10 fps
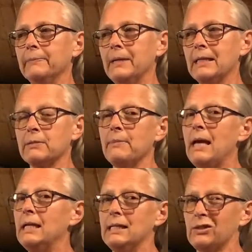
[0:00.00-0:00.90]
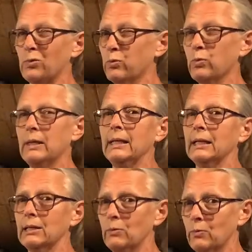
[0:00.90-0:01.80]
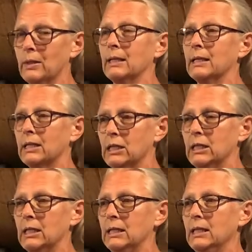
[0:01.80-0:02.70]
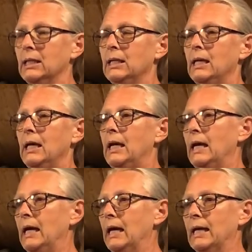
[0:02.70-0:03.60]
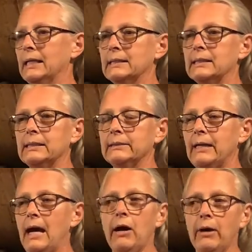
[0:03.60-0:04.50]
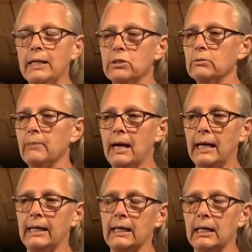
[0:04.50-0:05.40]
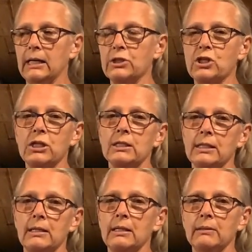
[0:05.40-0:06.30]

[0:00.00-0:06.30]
is made. It's really, really good. And how I do my cheesy